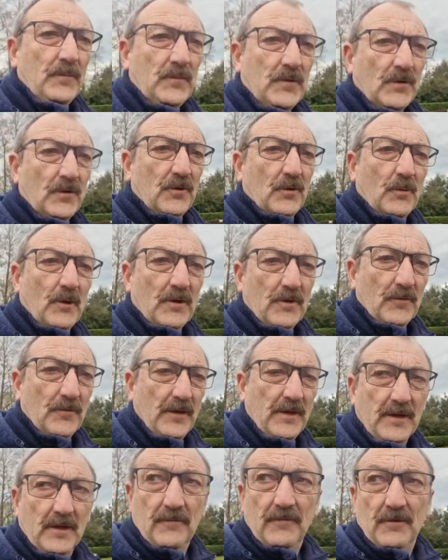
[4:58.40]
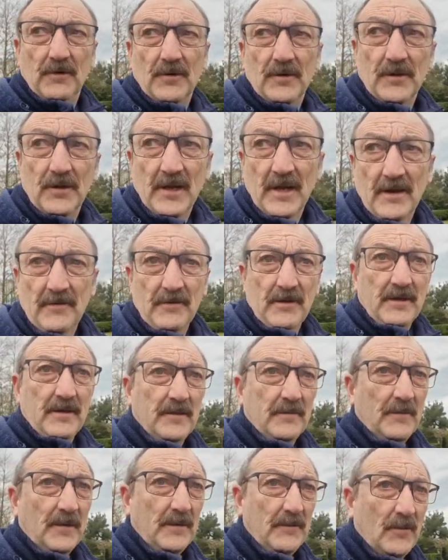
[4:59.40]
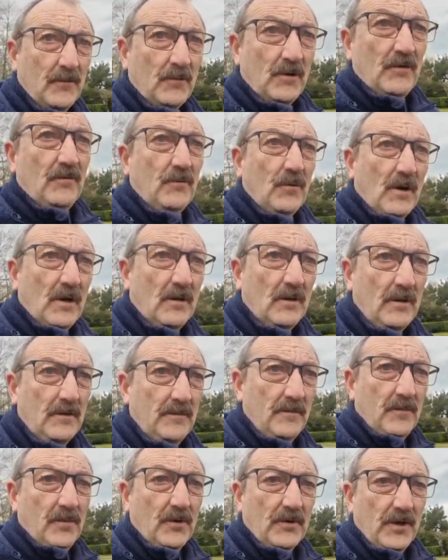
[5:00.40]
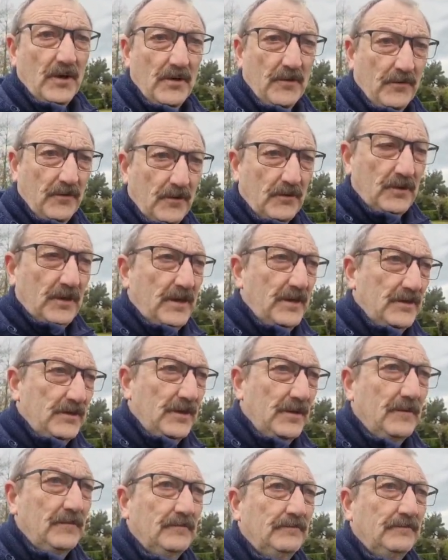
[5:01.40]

Don't know what you think. If you're in the area, might be worthwhile booking a few days.